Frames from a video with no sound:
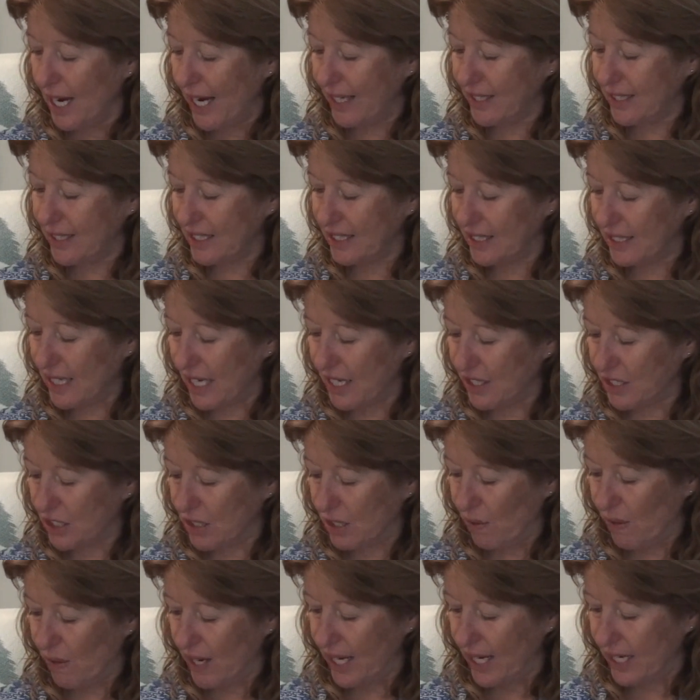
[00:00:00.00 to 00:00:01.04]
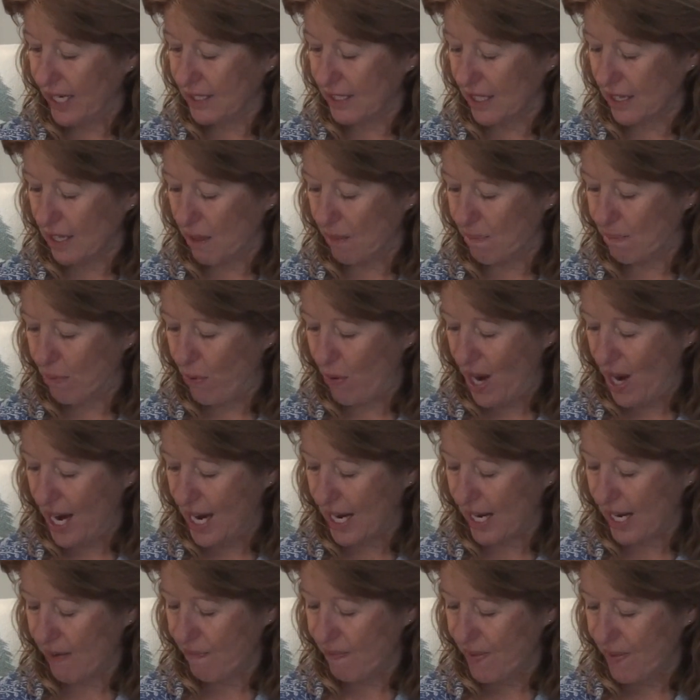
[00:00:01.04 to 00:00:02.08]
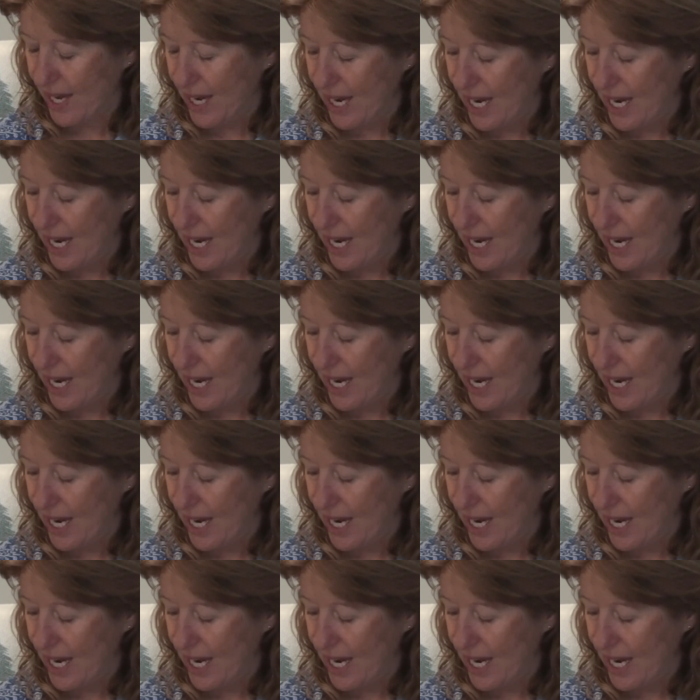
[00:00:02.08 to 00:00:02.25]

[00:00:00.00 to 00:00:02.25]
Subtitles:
Is it sensory? Is it the brain?